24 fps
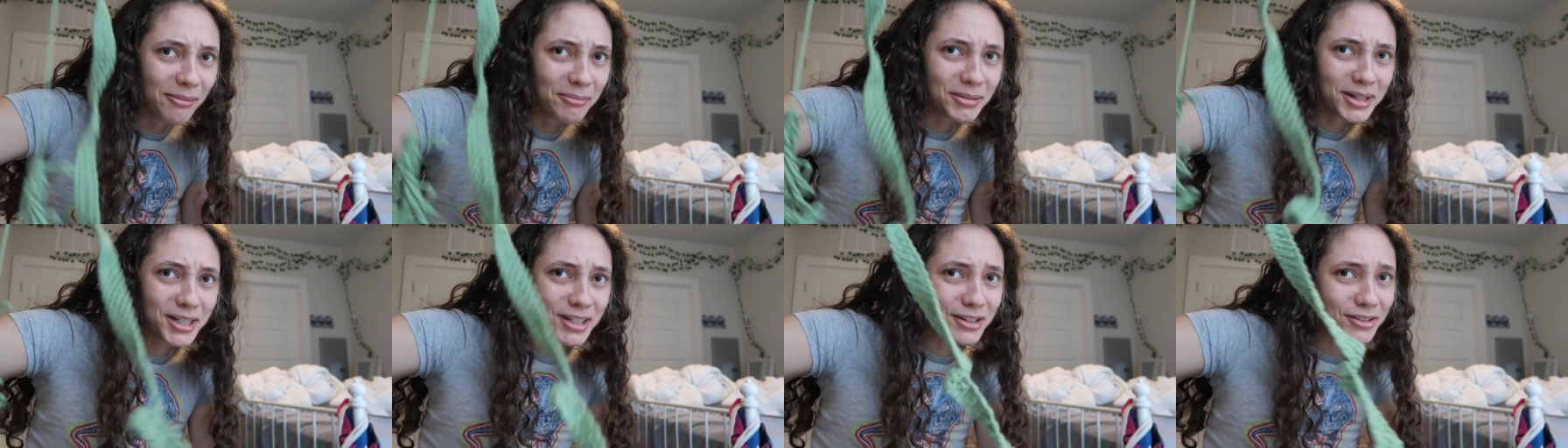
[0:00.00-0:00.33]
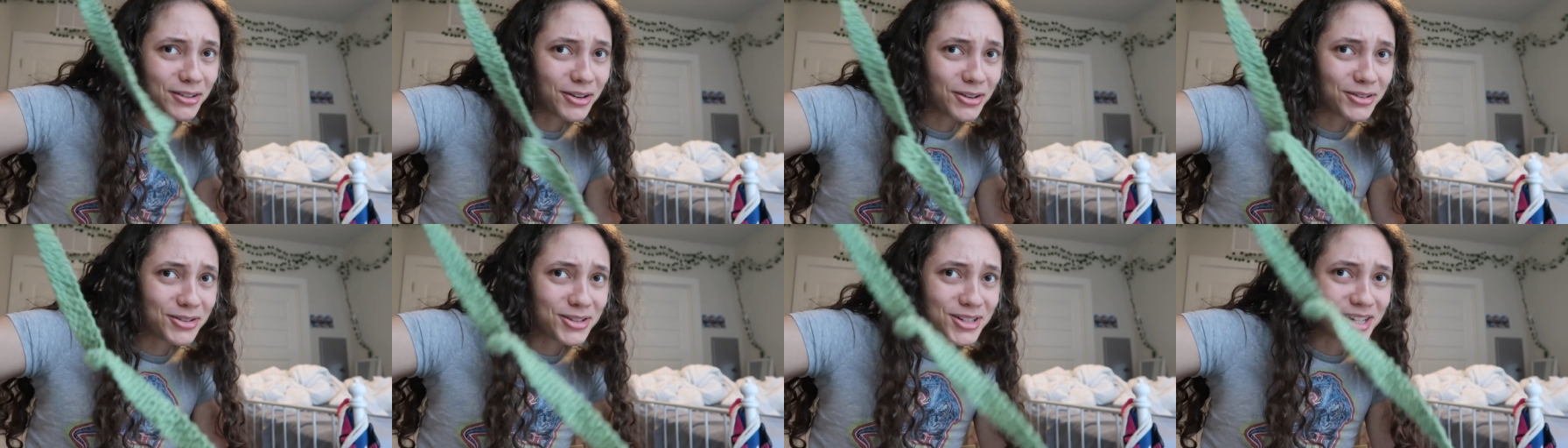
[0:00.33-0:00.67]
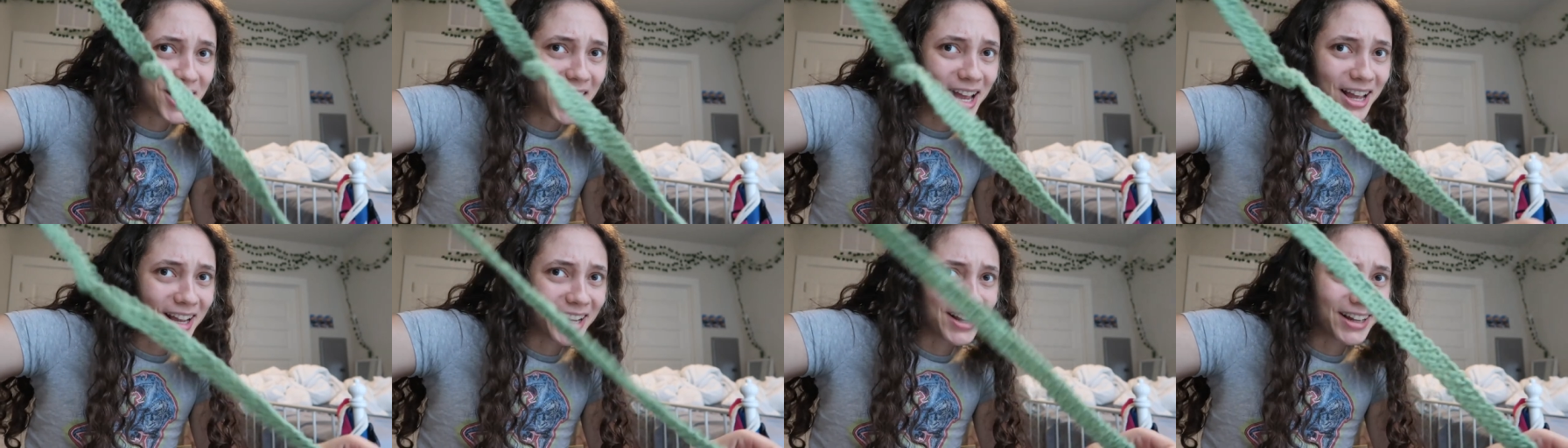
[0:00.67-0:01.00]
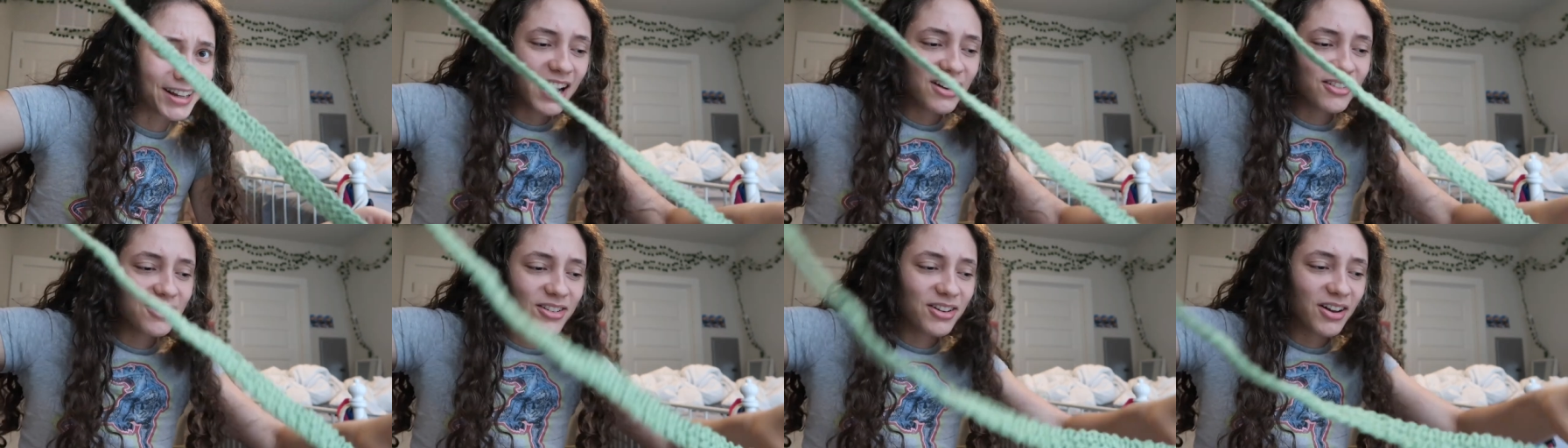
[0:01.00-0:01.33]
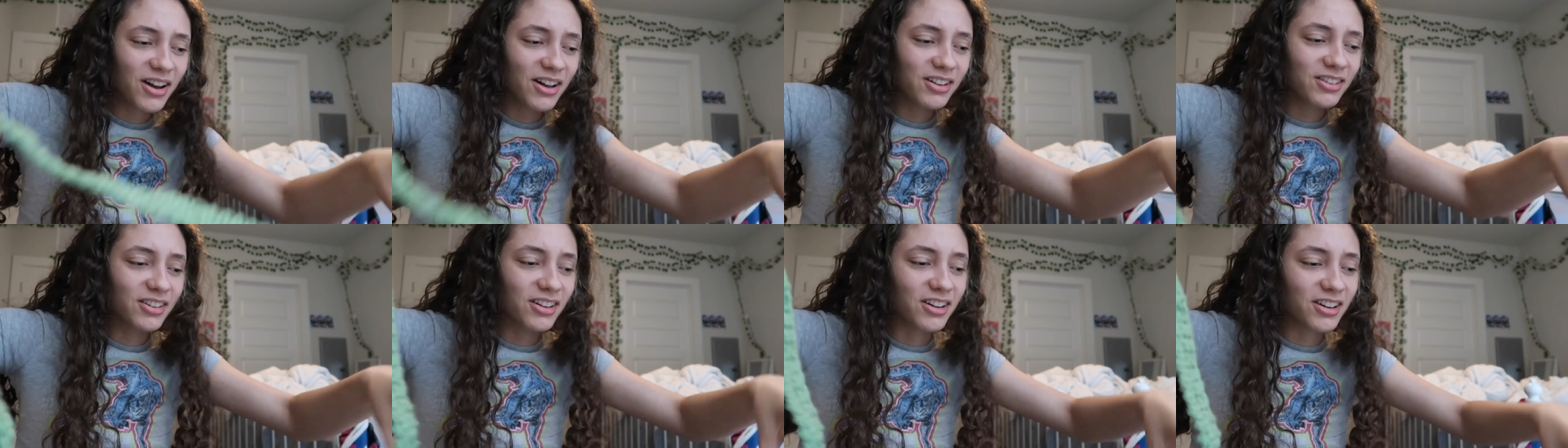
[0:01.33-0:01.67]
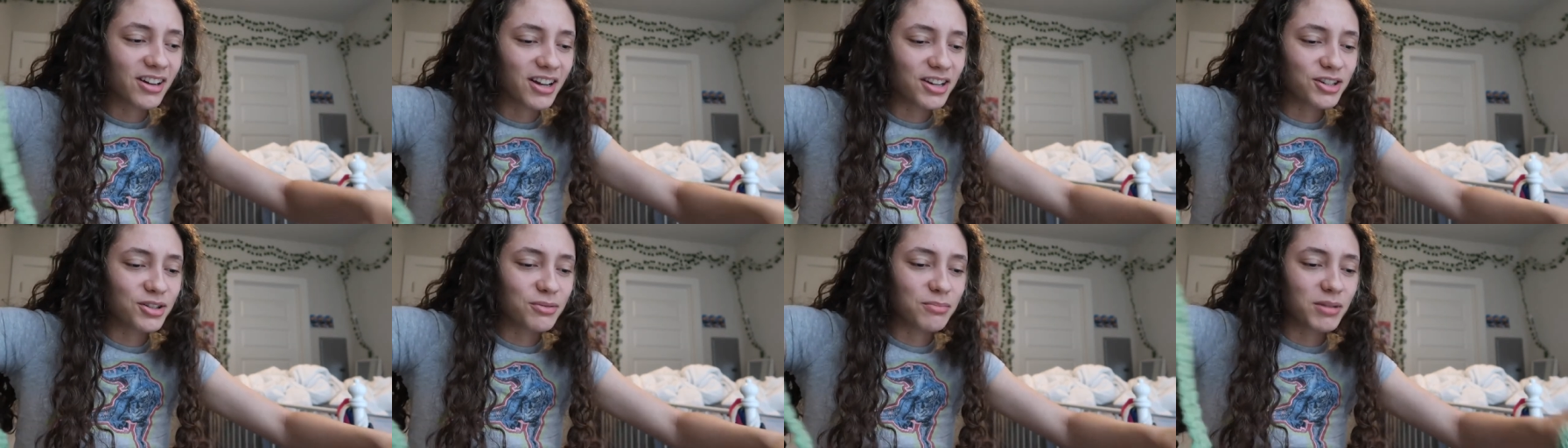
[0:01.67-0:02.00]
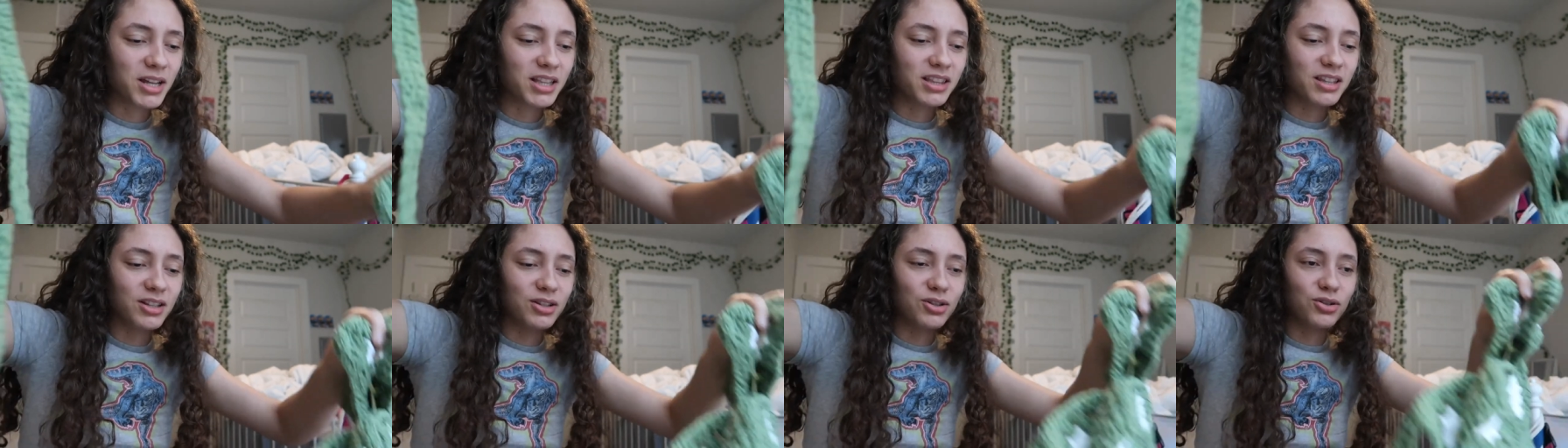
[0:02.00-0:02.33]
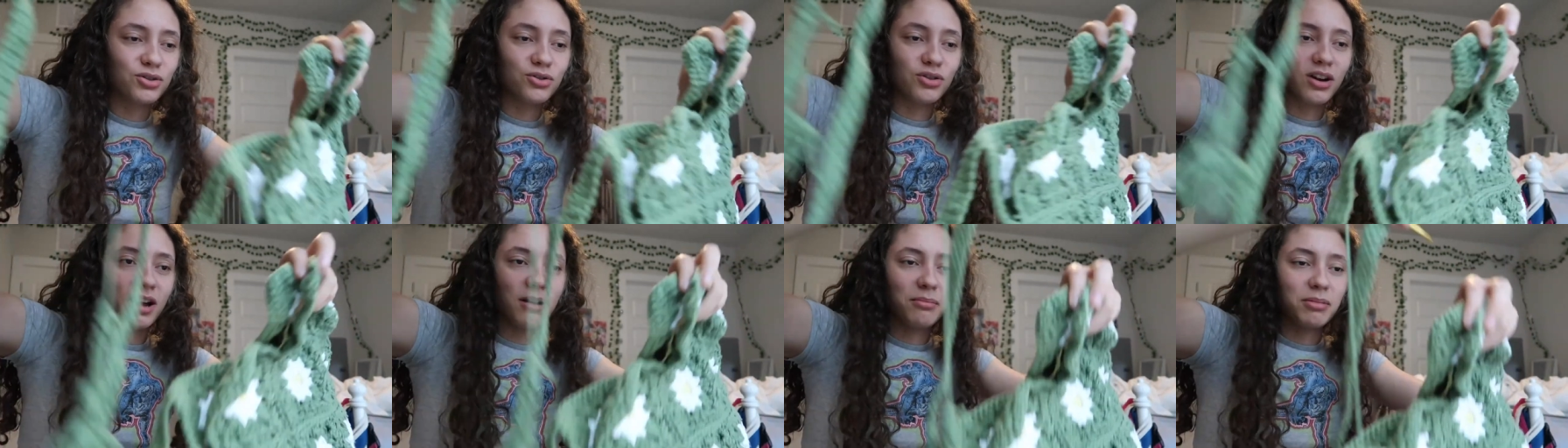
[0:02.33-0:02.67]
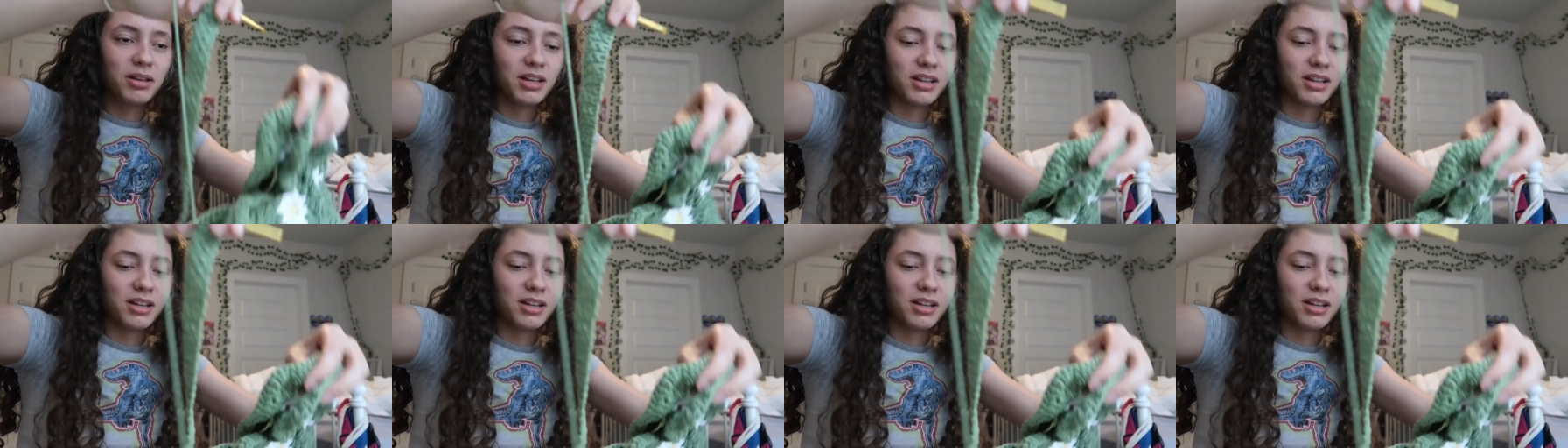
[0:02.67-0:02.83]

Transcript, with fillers: I'm gonna crochet. I don't know how long I should make this strap.